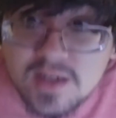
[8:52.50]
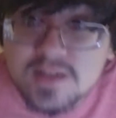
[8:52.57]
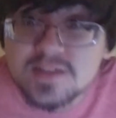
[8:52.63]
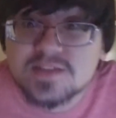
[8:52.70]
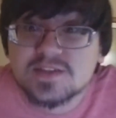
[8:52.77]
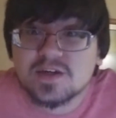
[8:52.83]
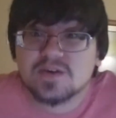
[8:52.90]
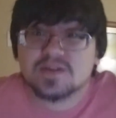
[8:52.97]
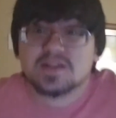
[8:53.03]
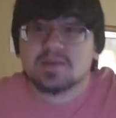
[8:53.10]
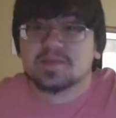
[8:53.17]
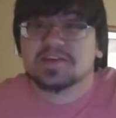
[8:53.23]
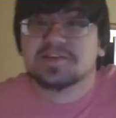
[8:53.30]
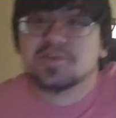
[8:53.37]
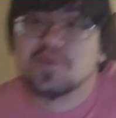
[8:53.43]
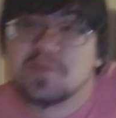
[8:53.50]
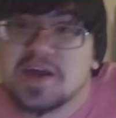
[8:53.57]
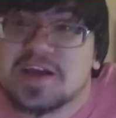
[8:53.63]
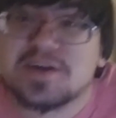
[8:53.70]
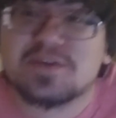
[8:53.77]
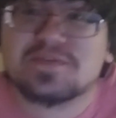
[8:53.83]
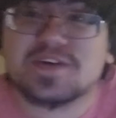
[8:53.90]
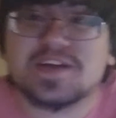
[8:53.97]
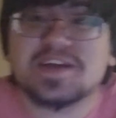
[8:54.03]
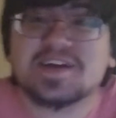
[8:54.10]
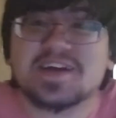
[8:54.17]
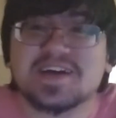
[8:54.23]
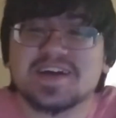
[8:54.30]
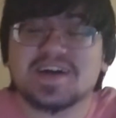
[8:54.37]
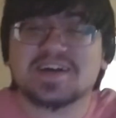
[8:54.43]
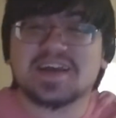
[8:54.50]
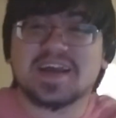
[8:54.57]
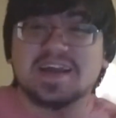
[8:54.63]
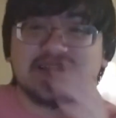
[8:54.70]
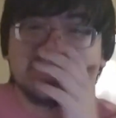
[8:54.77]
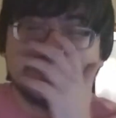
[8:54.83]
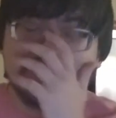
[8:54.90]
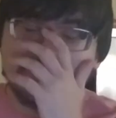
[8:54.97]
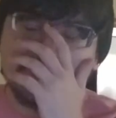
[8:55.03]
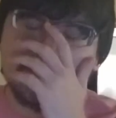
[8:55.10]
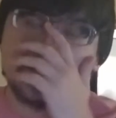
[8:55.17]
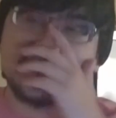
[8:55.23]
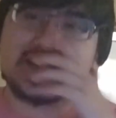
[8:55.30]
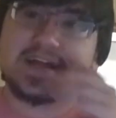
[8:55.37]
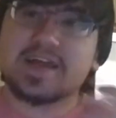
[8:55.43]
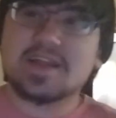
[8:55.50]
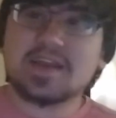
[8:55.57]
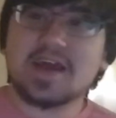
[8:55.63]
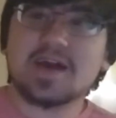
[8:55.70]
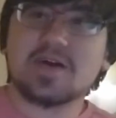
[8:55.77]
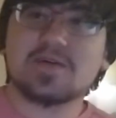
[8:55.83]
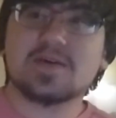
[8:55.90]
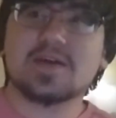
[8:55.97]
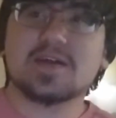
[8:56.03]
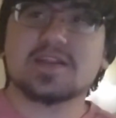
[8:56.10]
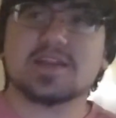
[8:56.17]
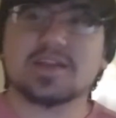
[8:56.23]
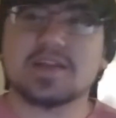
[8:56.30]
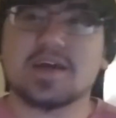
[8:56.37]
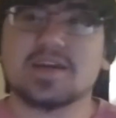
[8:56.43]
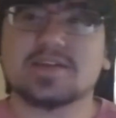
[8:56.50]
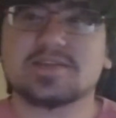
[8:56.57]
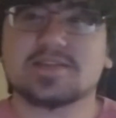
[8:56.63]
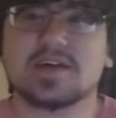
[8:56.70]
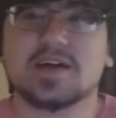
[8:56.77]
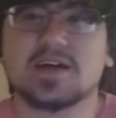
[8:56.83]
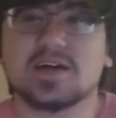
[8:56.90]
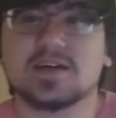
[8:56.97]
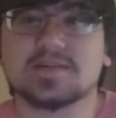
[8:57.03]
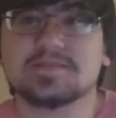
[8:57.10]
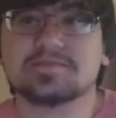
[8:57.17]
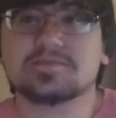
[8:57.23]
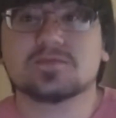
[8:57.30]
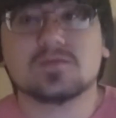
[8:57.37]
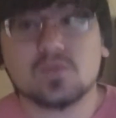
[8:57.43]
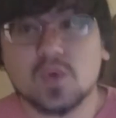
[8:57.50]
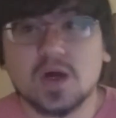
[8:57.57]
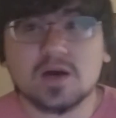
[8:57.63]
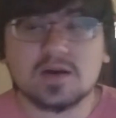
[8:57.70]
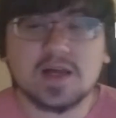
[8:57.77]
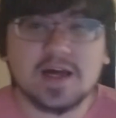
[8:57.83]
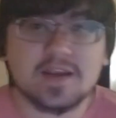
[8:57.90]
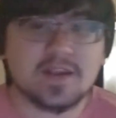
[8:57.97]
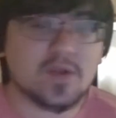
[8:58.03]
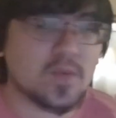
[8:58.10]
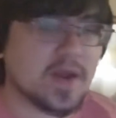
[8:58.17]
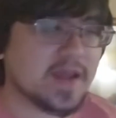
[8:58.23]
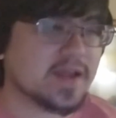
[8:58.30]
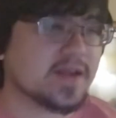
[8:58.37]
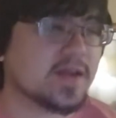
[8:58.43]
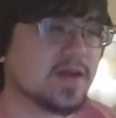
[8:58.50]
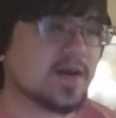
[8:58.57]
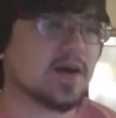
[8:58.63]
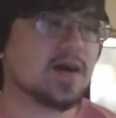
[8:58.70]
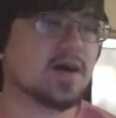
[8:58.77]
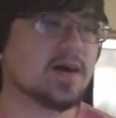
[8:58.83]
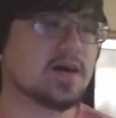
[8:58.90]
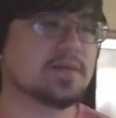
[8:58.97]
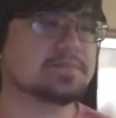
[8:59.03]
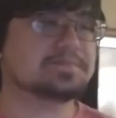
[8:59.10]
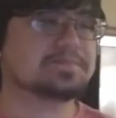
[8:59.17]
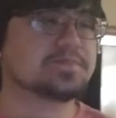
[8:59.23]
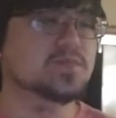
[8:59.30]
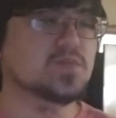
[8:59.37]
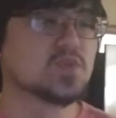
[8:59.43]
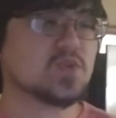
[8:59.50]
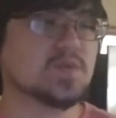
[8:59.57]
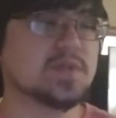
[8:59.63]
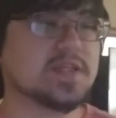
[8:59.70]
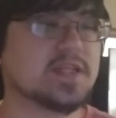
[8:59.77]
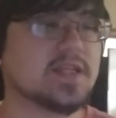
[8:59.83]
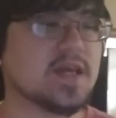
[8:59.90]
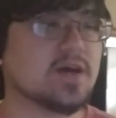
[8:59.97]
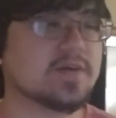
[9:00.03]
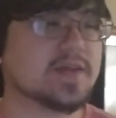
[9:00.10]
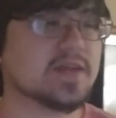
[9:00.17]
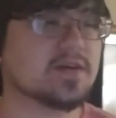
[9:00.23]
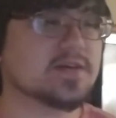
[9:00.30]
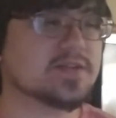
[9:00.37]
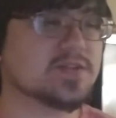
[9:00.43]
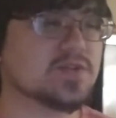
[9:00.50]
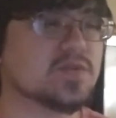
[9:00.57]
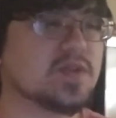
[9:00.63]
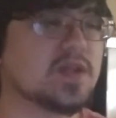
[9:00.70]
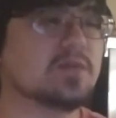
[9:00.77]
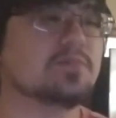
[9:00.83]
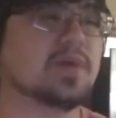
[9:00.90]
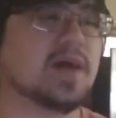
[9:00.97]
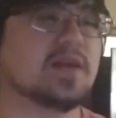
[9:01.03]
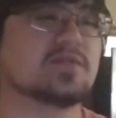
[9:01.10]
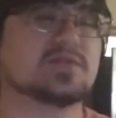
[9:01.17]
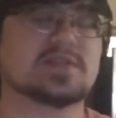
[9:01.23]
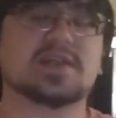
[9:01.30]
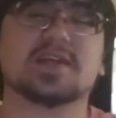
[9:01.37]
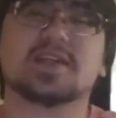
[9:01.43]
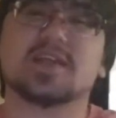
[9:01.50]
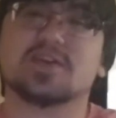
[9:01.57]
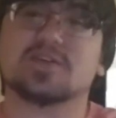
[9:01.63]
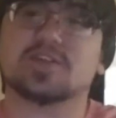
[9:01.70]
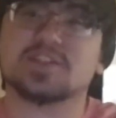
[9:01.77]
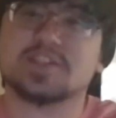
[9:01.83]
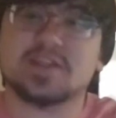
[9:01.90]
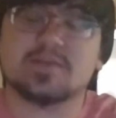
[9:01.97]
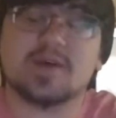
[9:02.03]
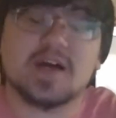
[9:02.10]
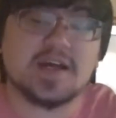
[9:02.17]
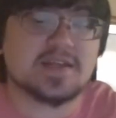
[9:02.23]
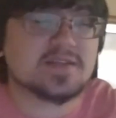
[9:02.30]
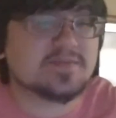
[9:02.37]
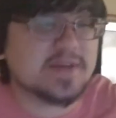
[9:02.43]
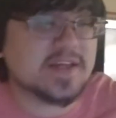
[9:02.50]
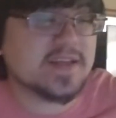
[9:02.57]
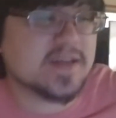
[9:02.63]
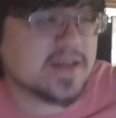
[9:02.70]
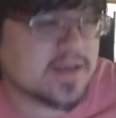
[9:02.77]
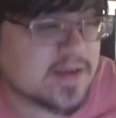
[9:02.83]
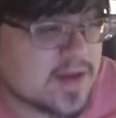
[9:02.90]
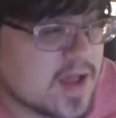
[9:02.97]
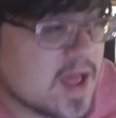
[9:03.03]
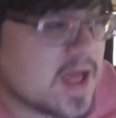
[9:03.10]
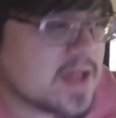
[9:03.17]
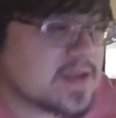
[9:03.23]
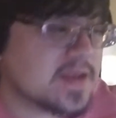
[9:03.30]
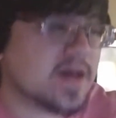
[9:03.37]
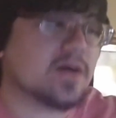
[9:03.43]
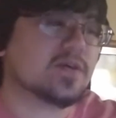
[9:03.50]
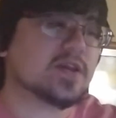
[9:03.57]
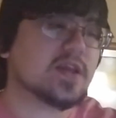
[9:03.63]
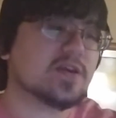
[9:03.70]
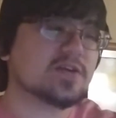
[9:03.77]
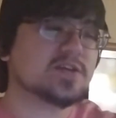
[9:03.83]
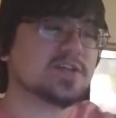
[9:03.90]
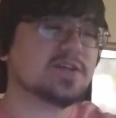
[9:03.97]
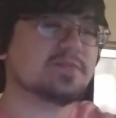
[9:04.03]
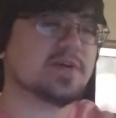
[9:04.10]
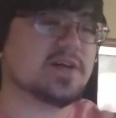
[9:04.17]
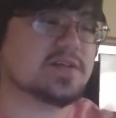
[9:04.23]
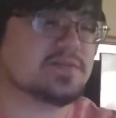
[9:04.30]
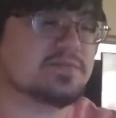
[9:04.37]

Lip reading: So let me scoot back over here. Okay, so now that is well, out of the way, we can now get on to the battles that Kirishima has been in. Now, Kirishima has